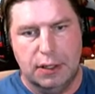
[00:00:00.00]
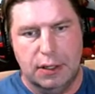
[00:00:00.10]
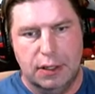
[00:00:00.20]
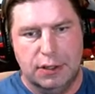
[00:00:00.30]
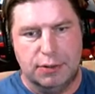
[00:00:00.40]

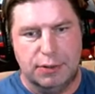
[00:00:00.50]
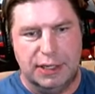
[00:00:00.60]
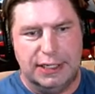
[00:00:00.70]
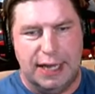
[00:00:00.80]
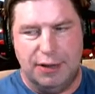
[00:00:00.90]
So we're going to
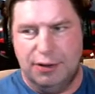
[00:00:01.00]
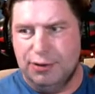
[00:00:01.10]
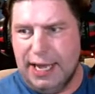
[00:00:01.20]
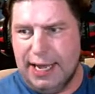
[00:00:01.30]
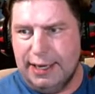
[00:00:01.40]
download
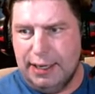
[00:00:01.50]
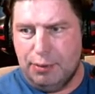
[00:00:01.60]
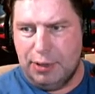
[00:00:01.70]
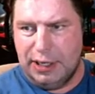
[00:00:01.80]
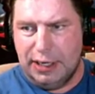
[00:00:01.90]
that. Now we're going
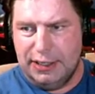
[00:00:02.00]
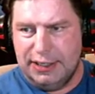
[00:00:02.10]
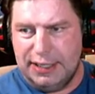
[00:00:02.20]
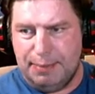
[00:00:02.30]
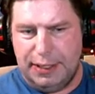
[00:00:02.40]
to unzip
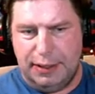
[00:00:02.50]
it.